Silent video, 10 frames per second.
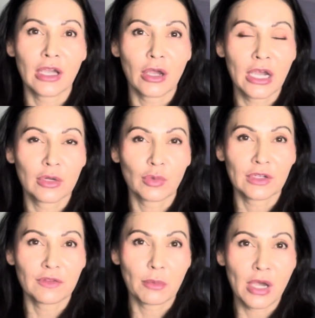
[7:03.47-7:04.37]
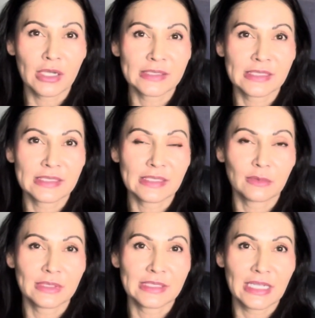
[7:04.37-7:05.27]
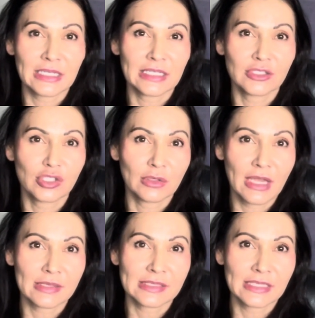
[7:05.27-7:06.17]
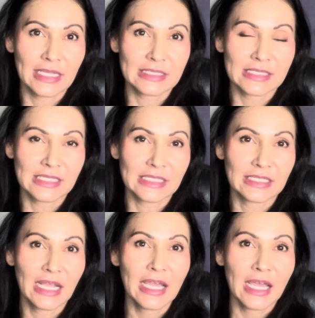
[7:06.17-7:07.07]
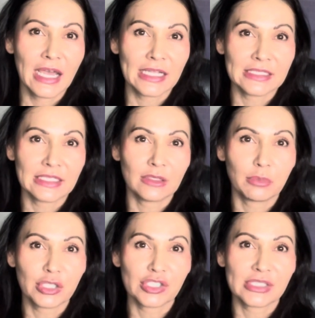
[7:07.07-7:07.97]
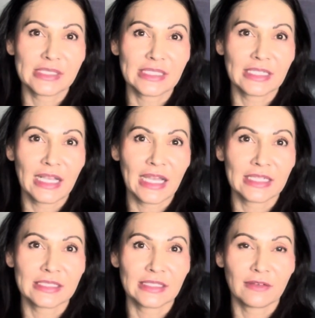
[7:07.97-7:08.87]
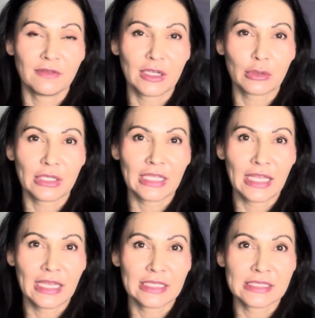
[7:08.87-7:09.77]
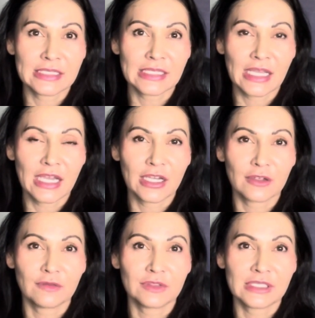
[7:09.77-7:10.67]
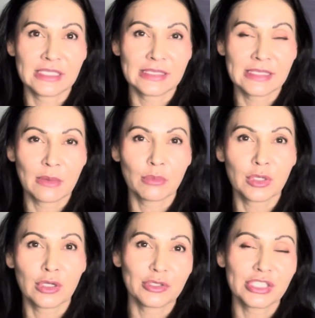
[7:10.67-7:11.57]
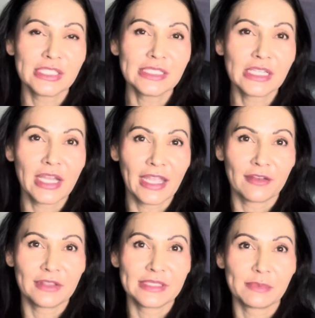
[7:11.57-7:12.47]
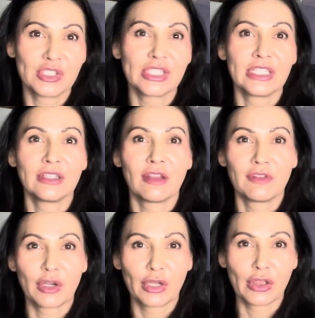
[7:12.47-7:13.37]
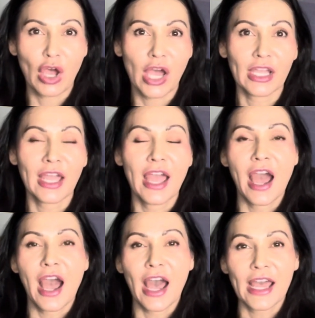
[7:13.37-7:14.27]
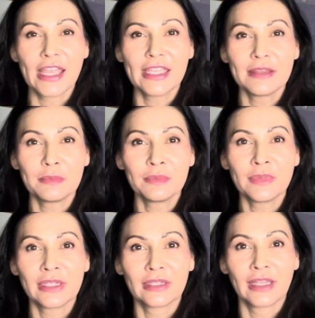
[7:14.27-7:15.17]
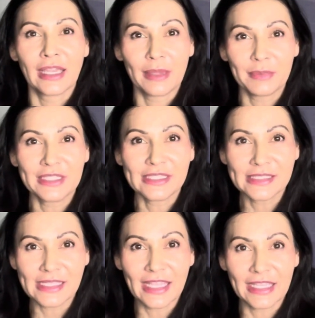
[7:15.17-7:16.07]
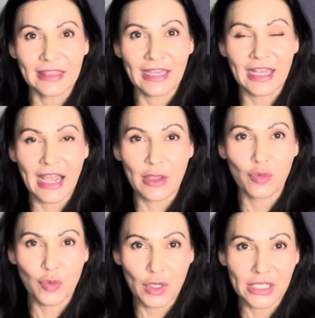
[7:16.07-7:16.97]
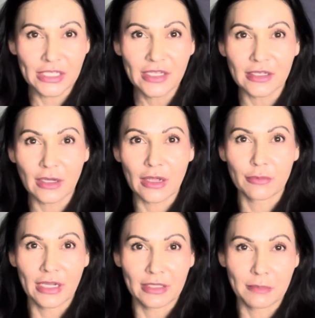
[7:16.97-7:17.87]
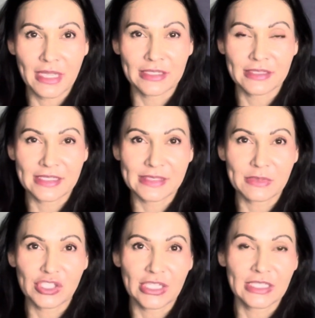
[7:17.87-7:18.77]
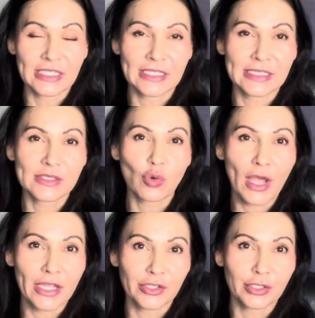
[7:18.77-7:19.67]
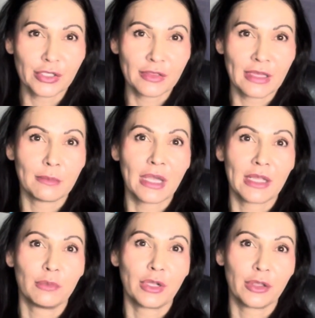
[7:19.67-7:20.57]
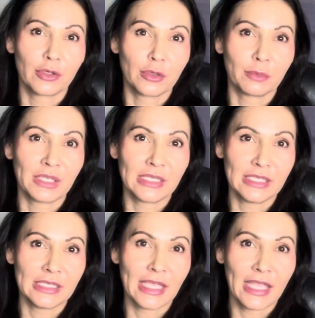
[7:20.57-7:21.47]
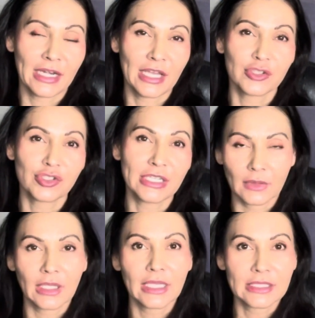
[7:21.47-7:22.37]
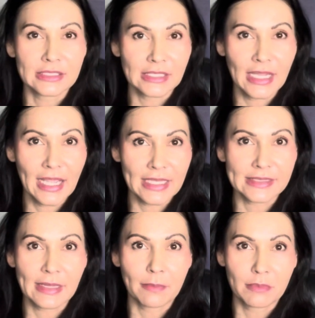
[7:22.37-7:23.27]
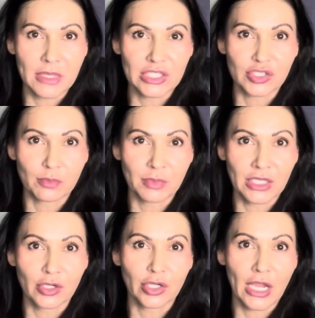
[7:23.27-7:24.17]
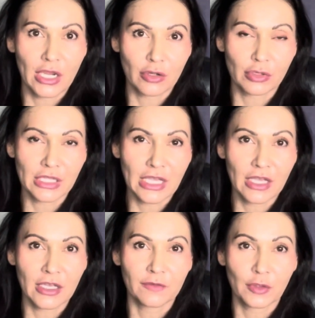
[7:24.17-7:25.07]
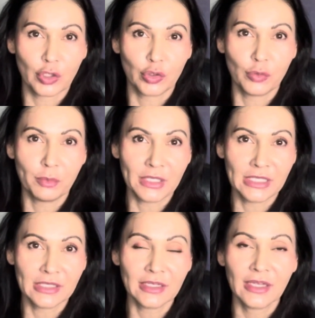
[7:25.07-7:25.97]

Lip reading: On one of the boxes it was dated 2018. I did purchase it at the very end of December. She did not have this machine very long. I am happy to say that I would recommend this machine. It is quieter than my Brother PE 800. It has a much bigger area for hooping.